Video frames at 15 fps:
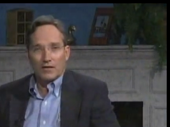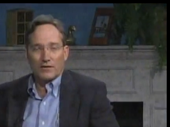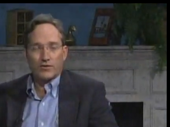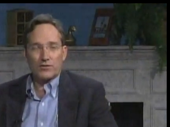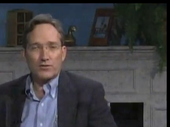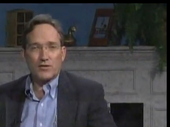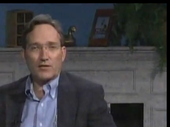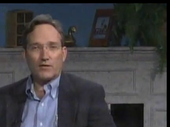
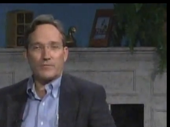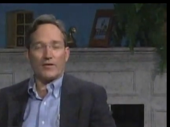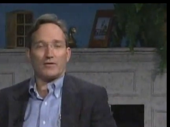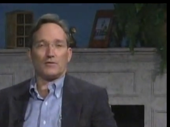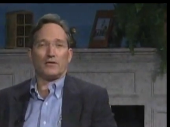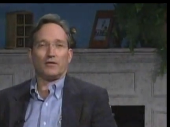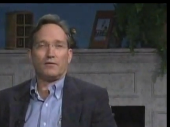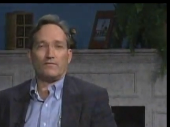Let's talk
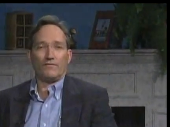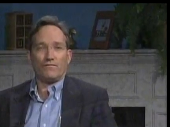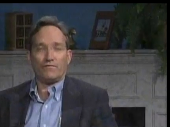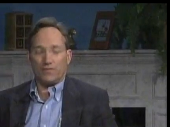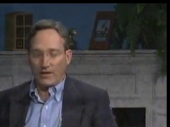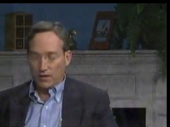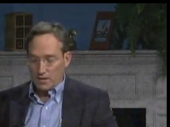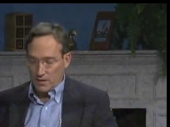about
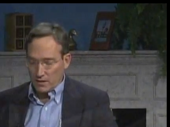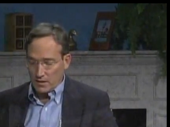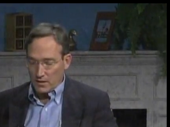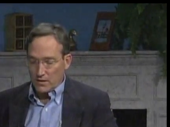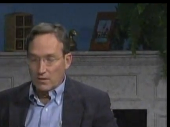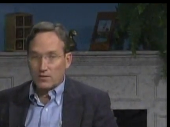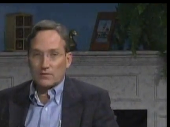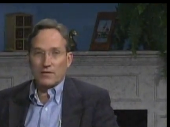unfunded
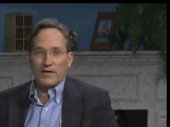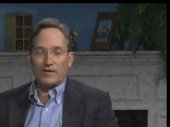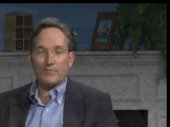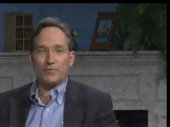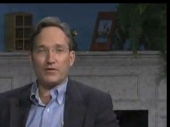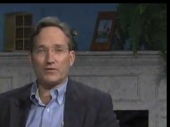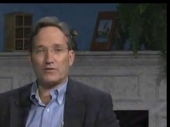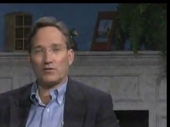
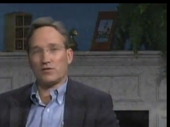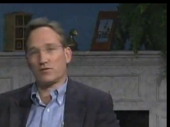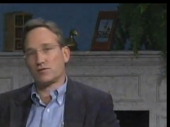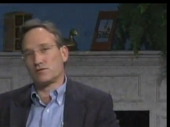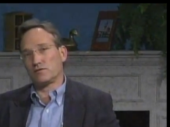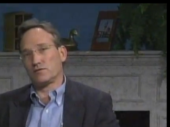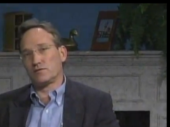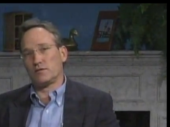
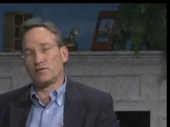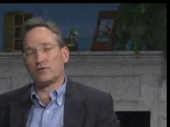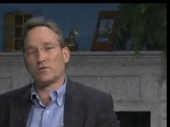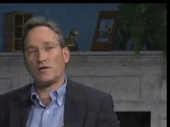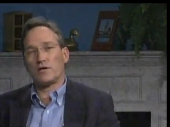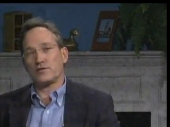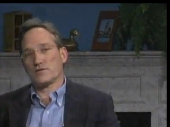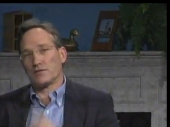liabilities and their
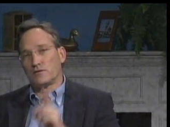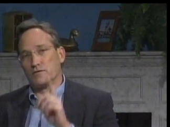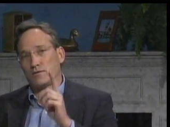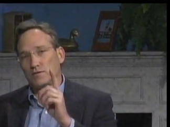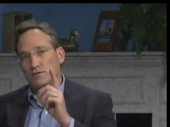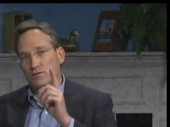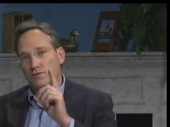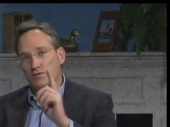
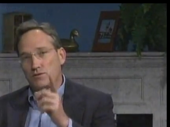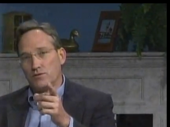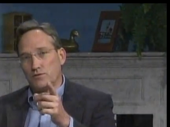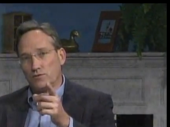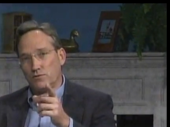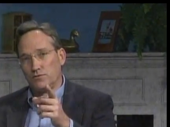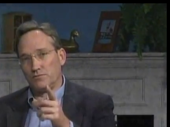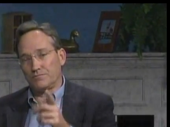consequences to
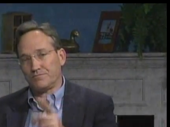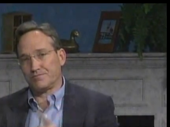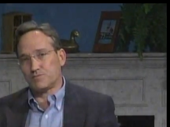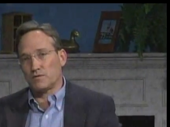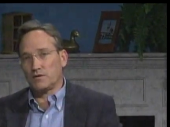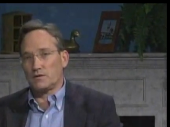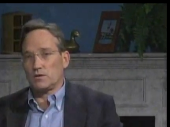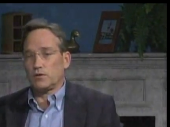you.
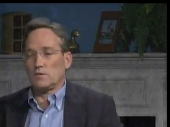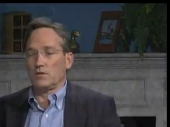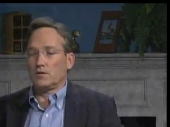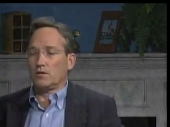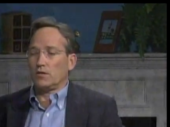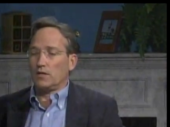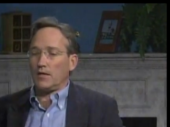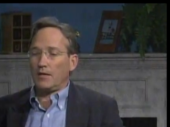
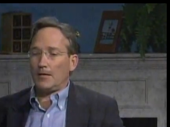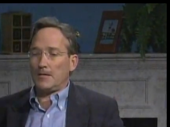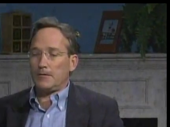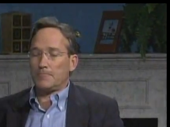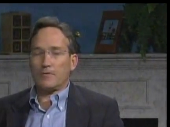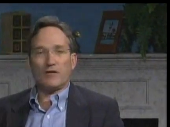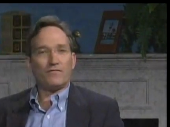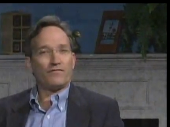
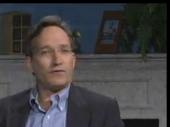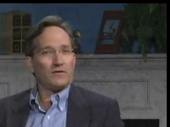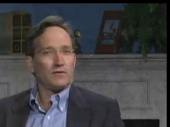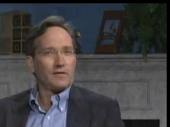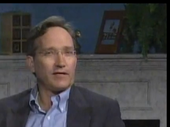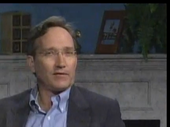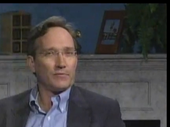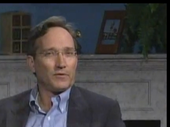Unfunded
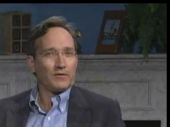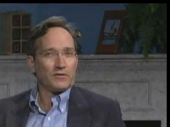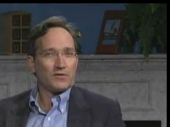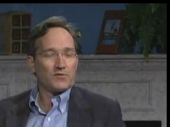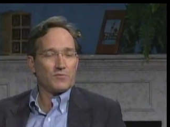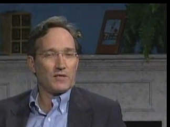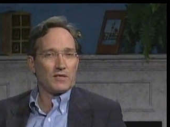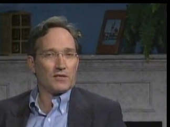
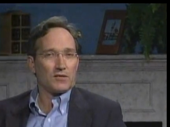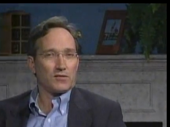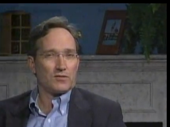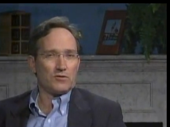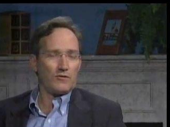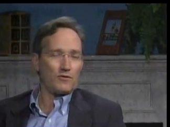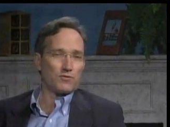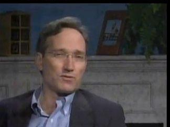liabilities means
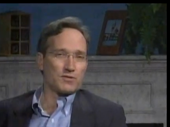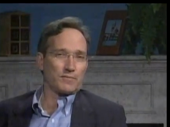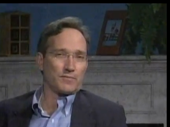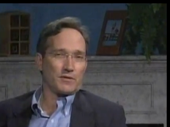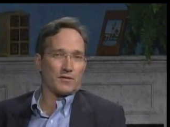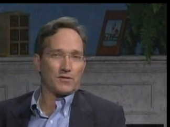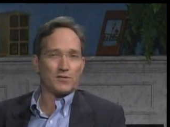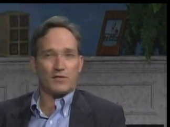you owe
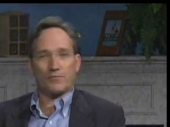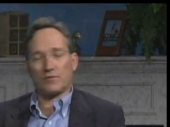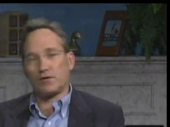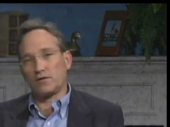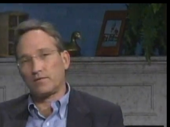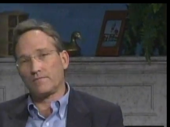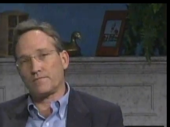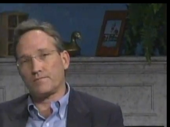somebody
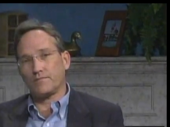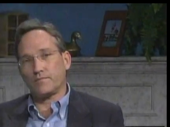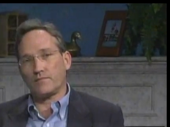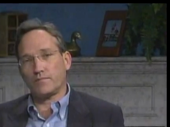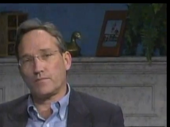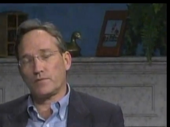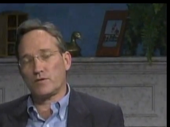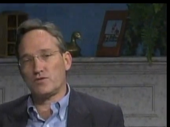something
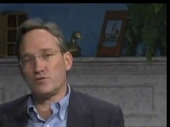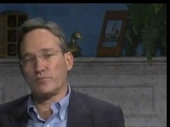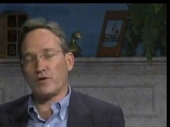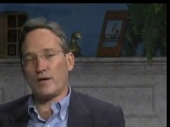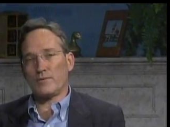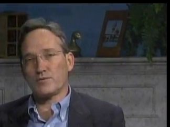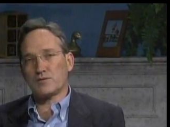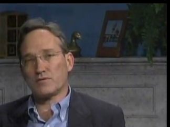that you
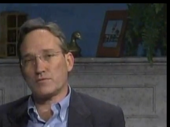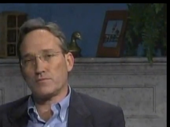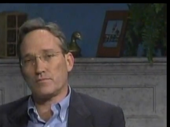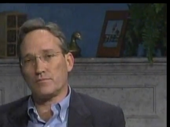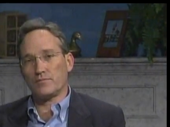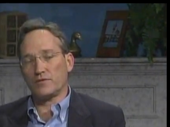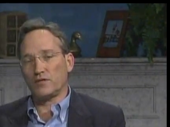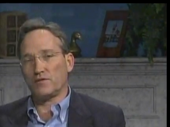promised them
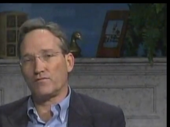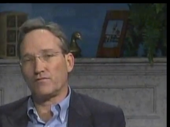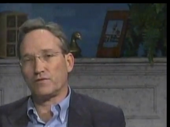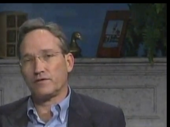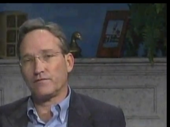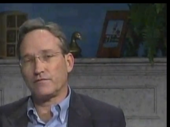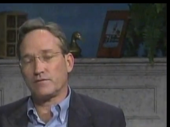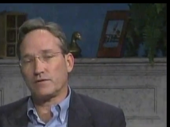but didn't
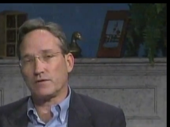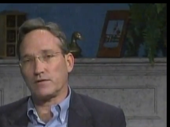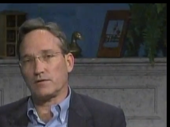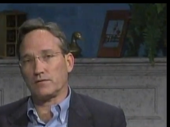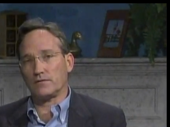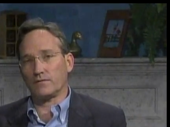fund for it.